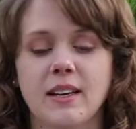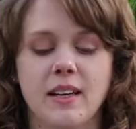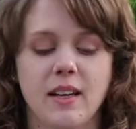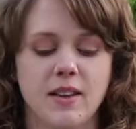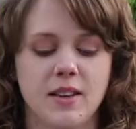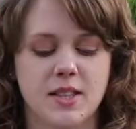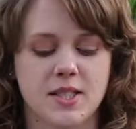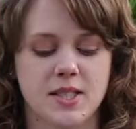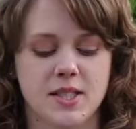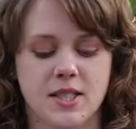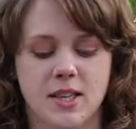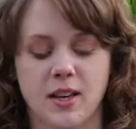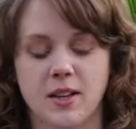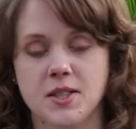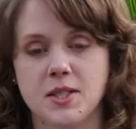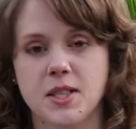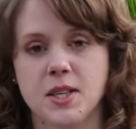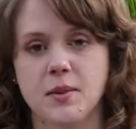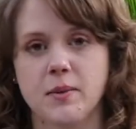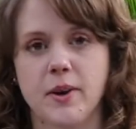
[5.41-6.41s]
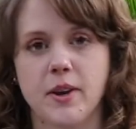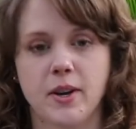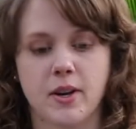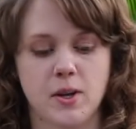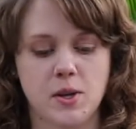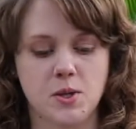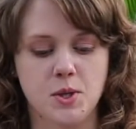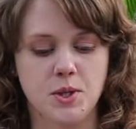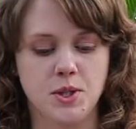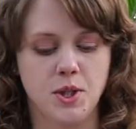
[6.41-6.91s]
this is Kelsi at Red
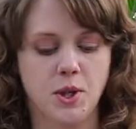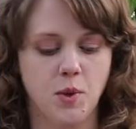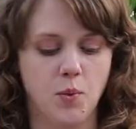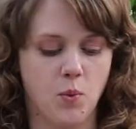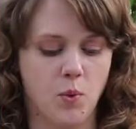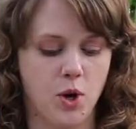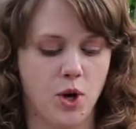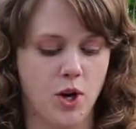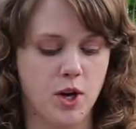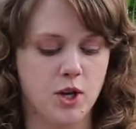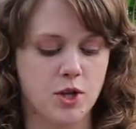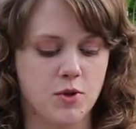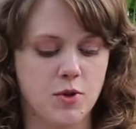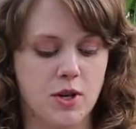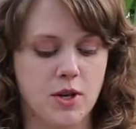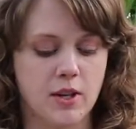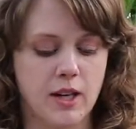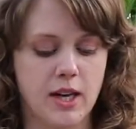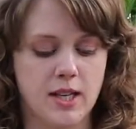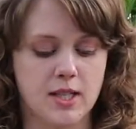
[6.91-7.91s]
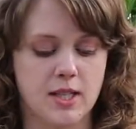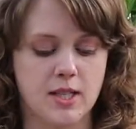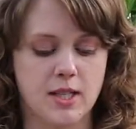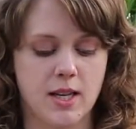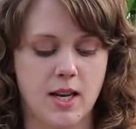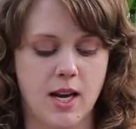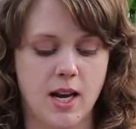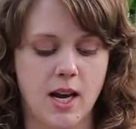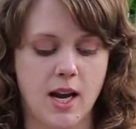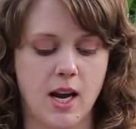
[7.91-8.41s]
Airs. We're going to do a class
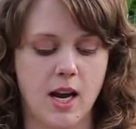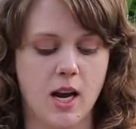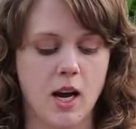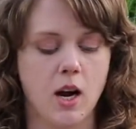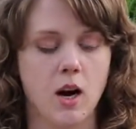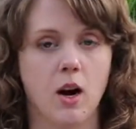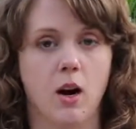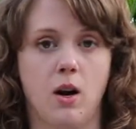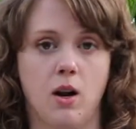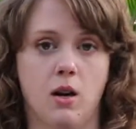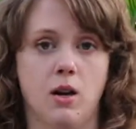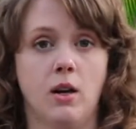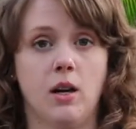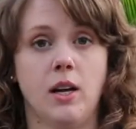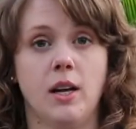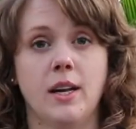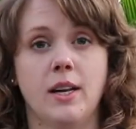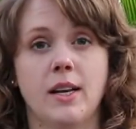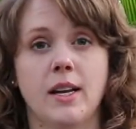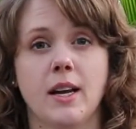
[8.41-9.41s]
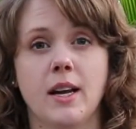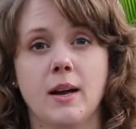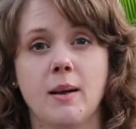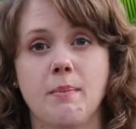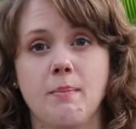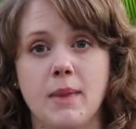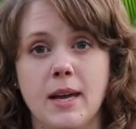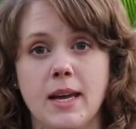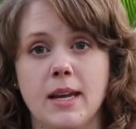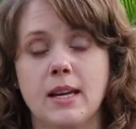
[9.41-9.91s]
today on
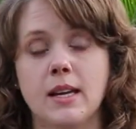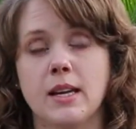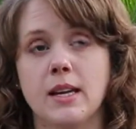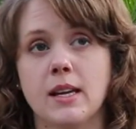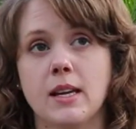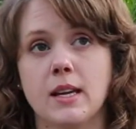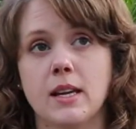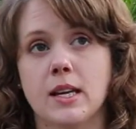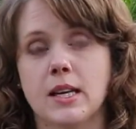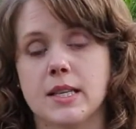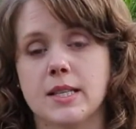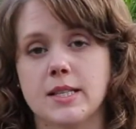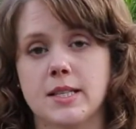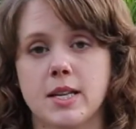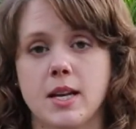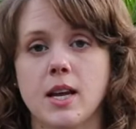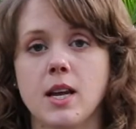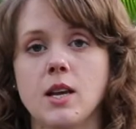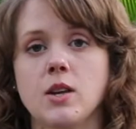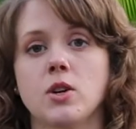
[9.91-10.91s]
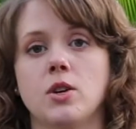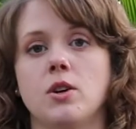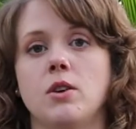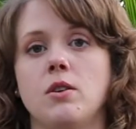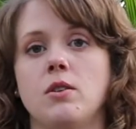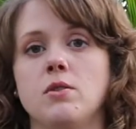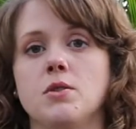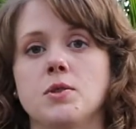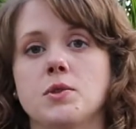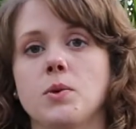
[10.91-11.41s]
making
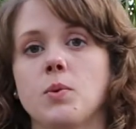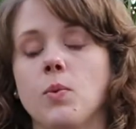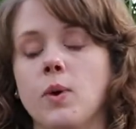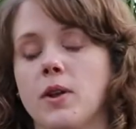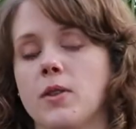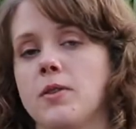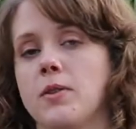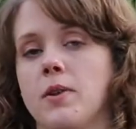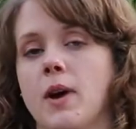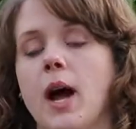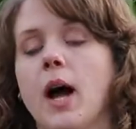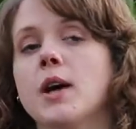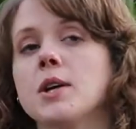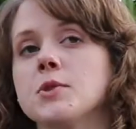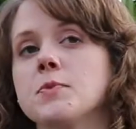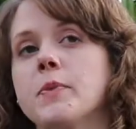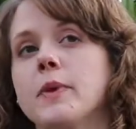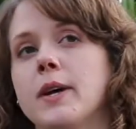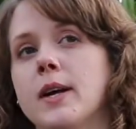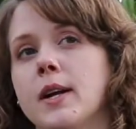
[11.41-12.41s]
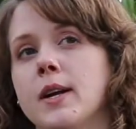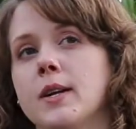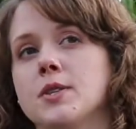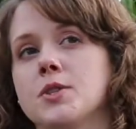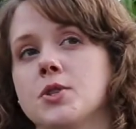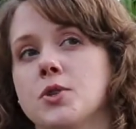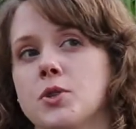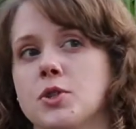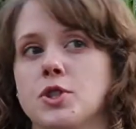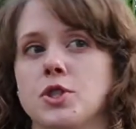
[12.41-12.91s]
containers with your houseplants
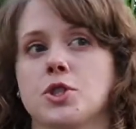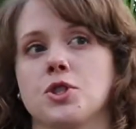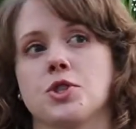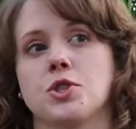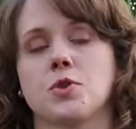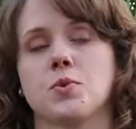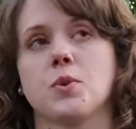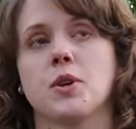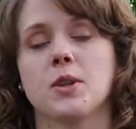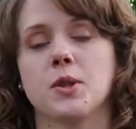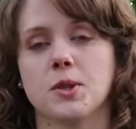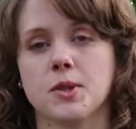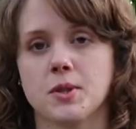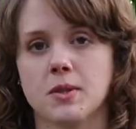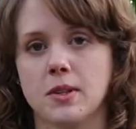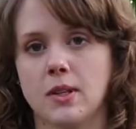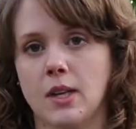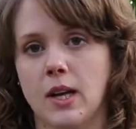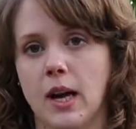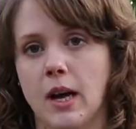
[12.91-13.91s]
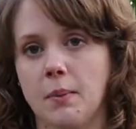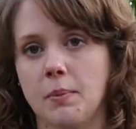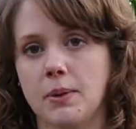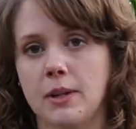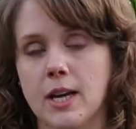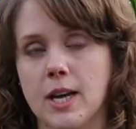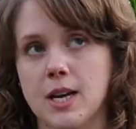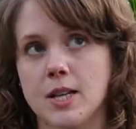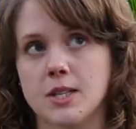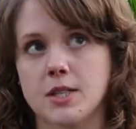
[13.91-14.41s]
or just with
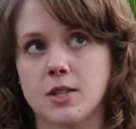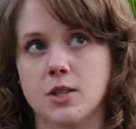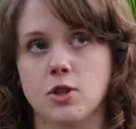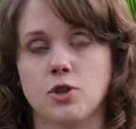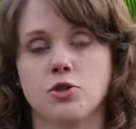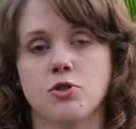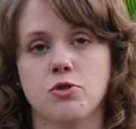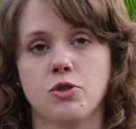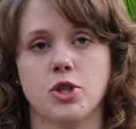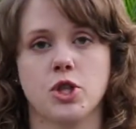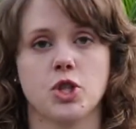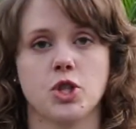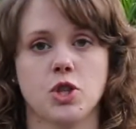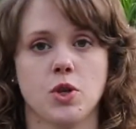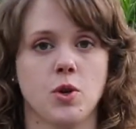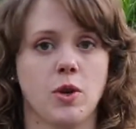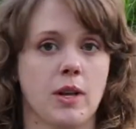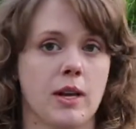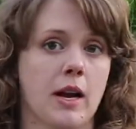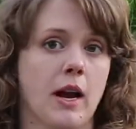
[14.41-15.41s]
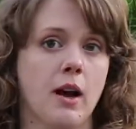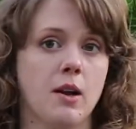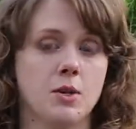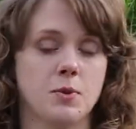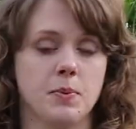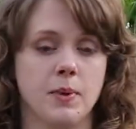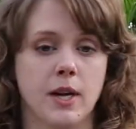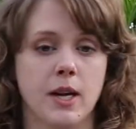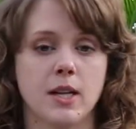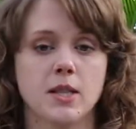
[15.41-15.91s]
plants that are traditionally
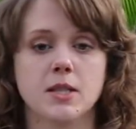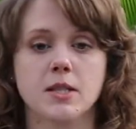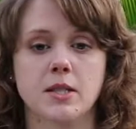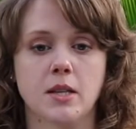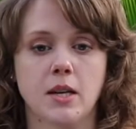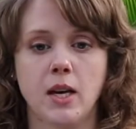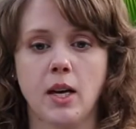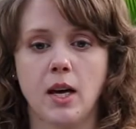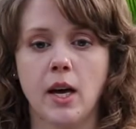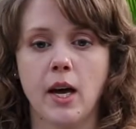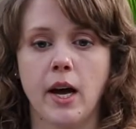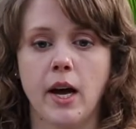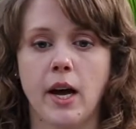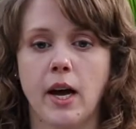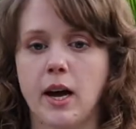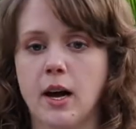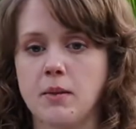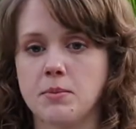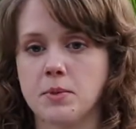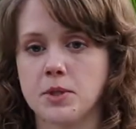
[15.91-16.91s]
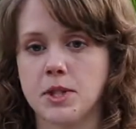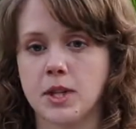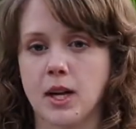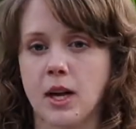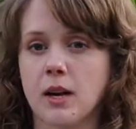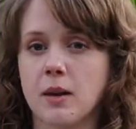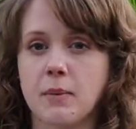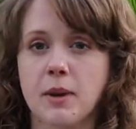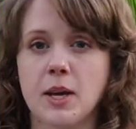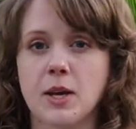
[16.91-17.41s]
houseplants to kind
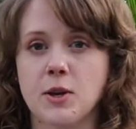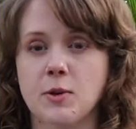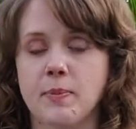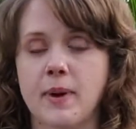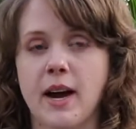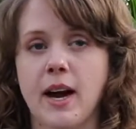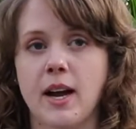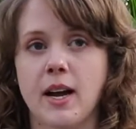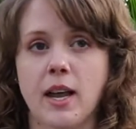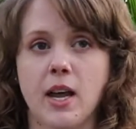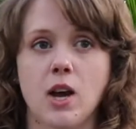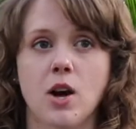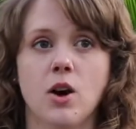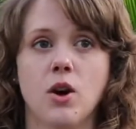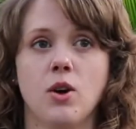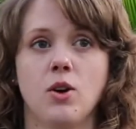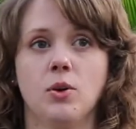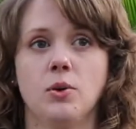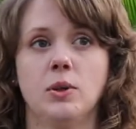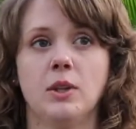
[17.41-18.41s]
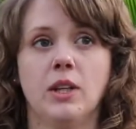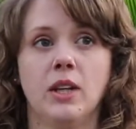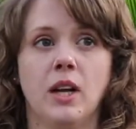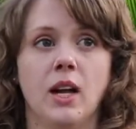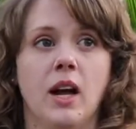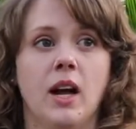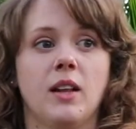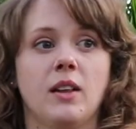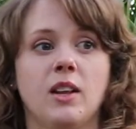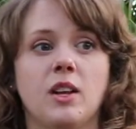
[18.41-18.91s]
of make your patio
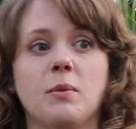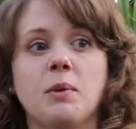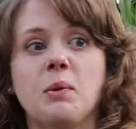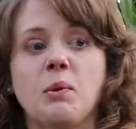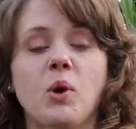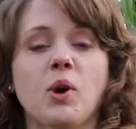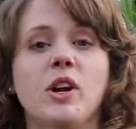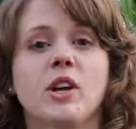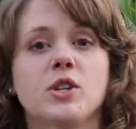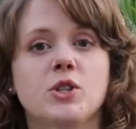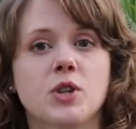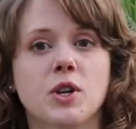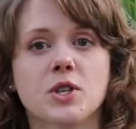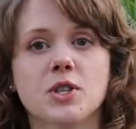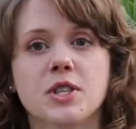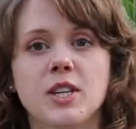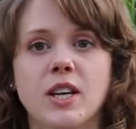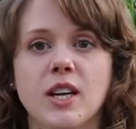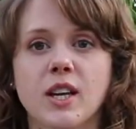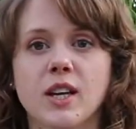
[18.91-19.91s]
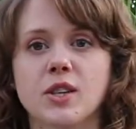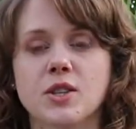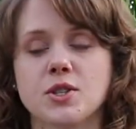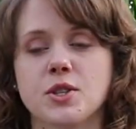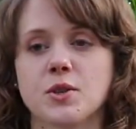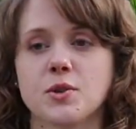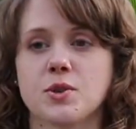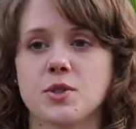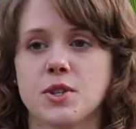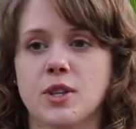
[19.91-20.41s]
a little bit more interesting, so
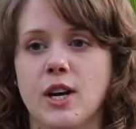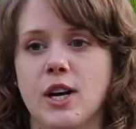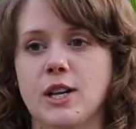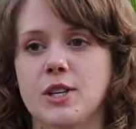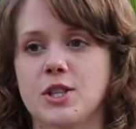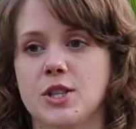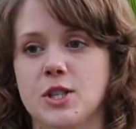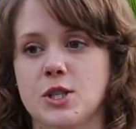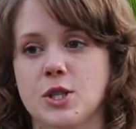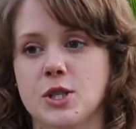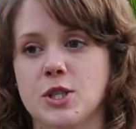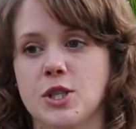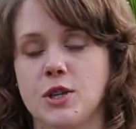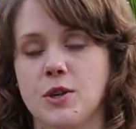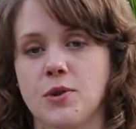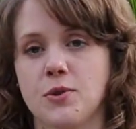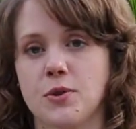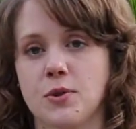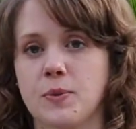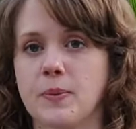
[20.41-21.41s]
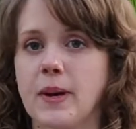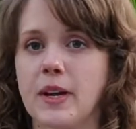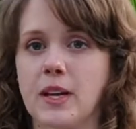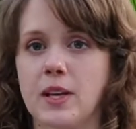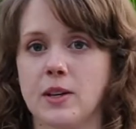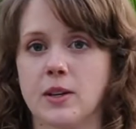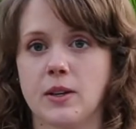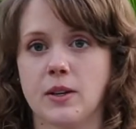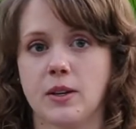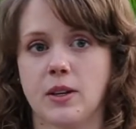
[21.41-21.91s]
it's not just, you know, the
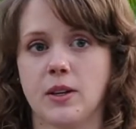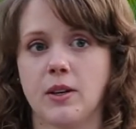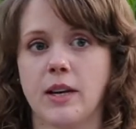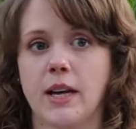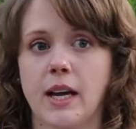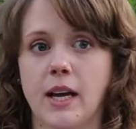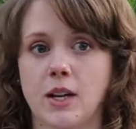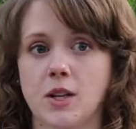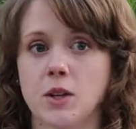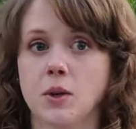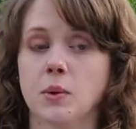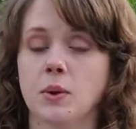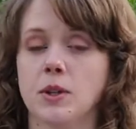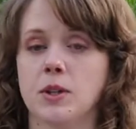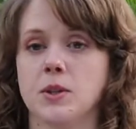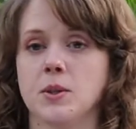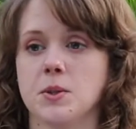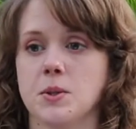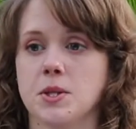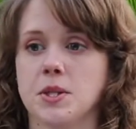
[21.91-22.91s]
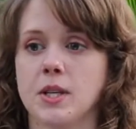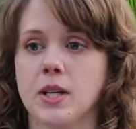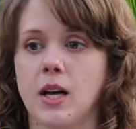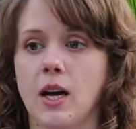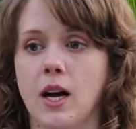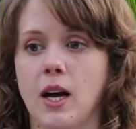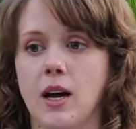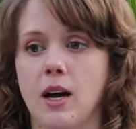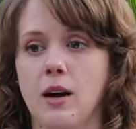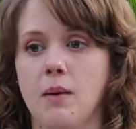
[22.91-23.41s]
regular annuals.
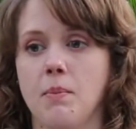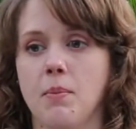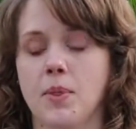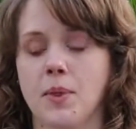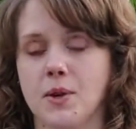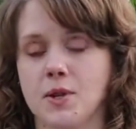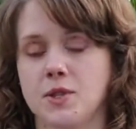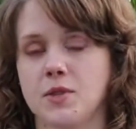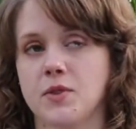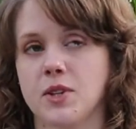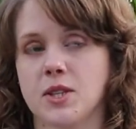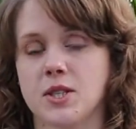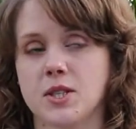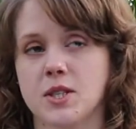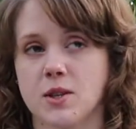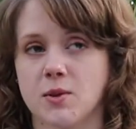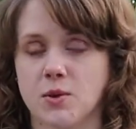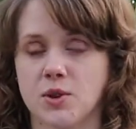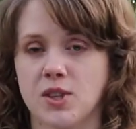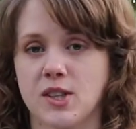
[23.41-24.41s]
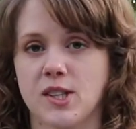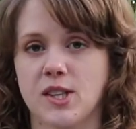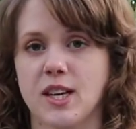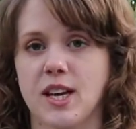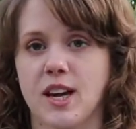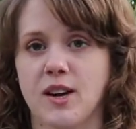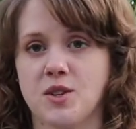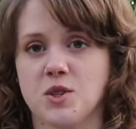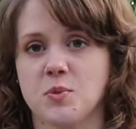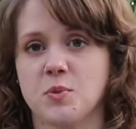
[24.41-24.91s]
Those of us that really like
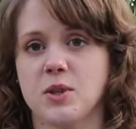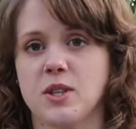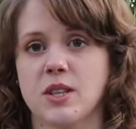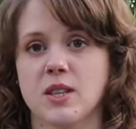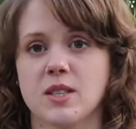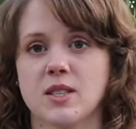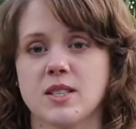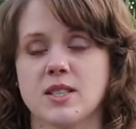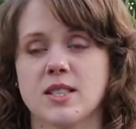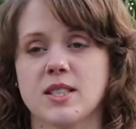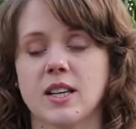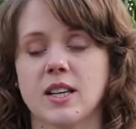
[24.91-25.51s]
houseplants